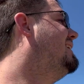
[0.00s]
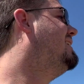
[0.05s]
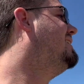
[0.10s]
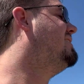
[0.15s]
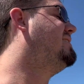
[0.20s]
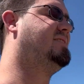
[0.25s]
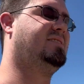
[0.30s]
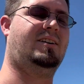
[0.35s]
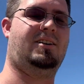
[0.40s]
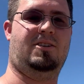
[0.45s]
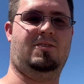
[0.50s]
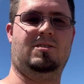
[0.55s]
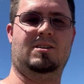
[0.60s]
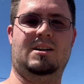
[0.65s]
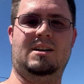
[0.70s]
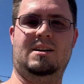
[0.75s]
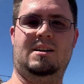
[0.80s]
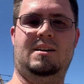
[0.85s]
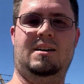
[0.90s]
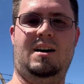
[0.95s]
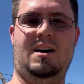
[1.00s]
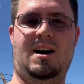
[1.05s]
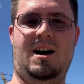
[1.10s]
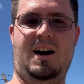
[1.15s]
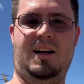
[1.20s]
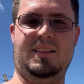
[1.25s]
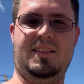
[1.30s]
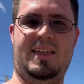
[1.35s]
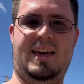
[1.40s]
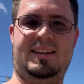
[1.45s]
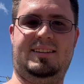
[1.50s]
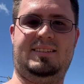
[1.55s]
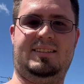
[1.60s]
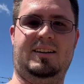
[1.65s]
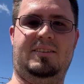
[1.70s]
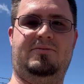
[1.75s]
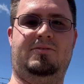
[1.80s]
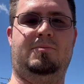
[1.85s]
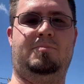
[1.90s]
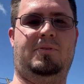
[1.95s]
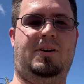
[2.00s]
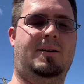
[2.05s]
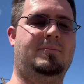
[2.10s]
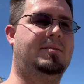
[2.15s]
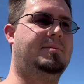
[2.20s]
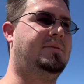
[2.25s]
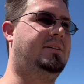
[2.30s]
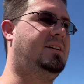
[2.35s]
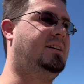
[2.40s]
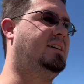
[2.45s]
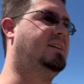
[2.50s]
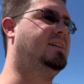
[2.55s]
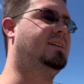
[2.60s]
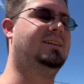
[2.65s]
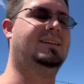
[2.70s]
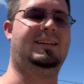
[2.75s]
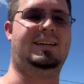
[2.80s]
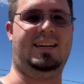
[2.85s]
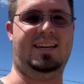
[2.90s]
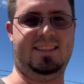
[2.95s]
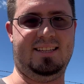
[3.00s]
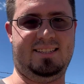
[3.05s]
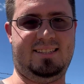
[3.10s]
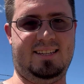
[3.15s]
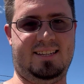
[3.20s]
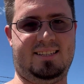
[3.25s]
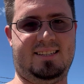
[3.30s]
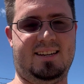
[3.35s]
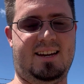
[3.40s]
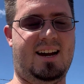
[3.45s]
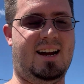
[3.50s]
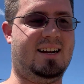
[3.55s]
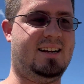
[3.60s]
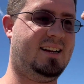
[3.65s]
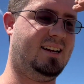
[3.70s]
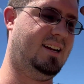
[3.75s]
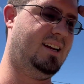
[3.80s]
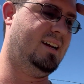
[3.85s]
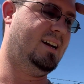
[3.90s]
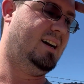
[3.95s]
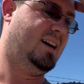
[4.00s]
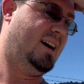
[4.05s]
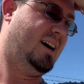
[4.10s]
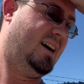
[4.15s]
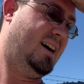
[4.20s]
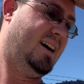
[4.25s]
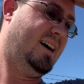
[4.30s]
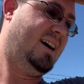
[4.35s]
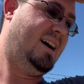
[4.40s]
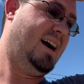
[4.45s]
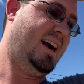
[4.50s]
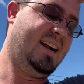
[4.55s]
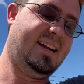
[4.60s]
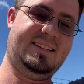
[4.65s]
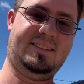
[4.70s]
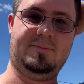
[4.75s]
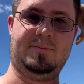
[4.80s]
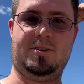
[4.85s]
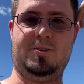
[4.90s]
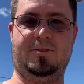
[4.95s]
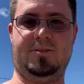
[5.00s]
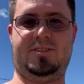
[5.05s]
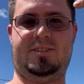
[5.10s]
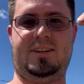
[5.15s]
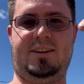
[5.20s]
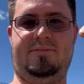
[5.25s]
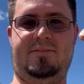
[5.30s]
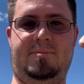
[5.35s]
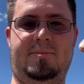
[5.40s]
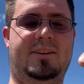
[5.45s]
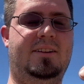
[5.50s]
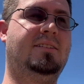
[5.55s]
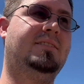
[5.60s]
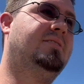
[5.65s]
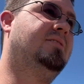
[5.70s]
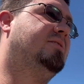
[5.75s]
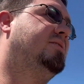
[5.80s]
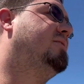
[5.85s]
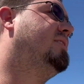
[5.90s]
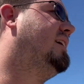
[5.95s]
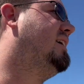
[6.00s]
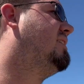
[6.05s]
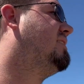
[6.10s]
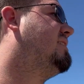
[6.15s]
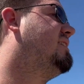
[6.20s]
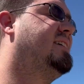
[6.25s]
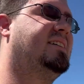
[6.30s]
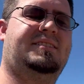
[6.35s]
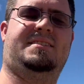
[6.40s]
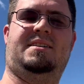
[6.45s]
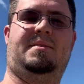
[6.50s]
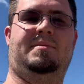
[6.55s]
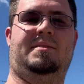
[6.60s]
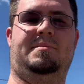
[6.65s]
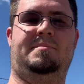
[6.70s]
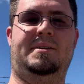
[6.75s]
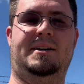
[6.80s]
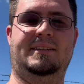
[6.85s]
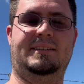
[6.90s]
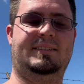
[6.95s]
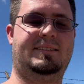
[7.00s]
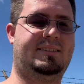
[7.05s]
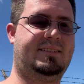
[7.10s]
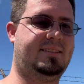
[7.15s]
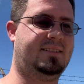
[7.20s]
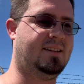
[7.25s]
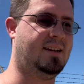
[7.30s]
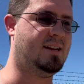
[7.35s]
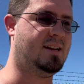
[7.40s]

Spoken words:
So all of that stuff will probably be in the TikTok. I got some cool stuff I'm going to do here in the next couple of months.